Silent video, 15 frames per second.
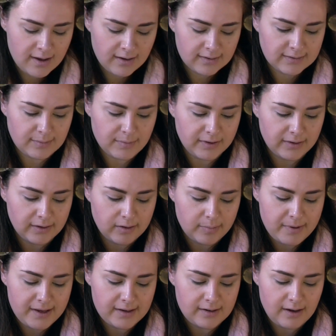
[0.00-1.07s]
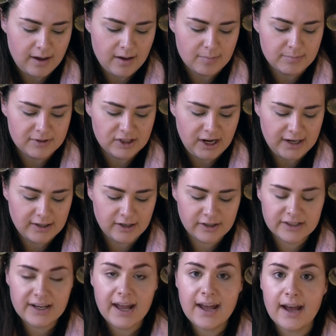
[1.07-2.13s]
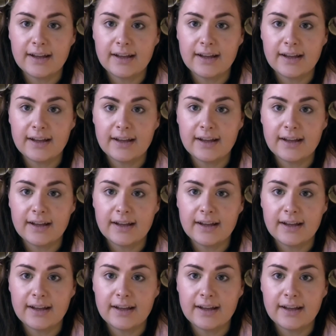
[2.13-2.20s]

because I'm a little bit shinier today.